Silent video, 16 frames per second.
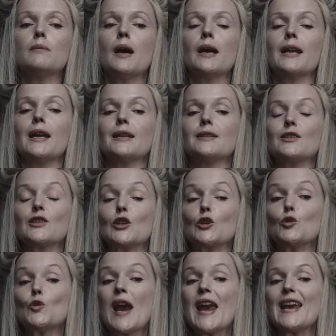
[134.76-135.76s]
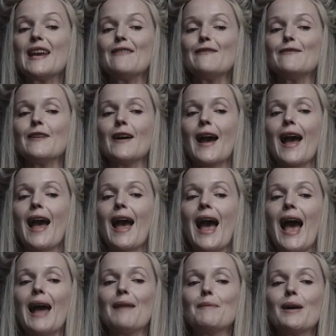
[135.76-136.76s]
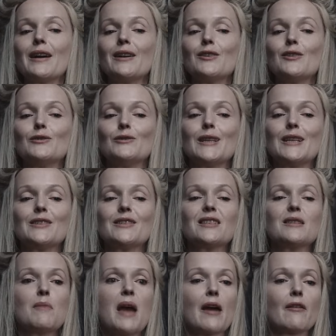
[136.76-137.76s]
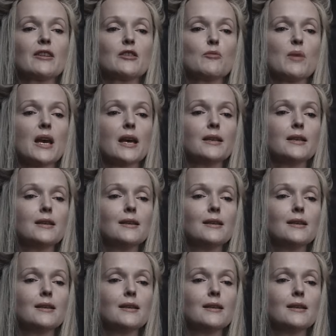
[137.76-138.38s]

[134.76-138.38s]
body into the grave and my own into the marriage bed.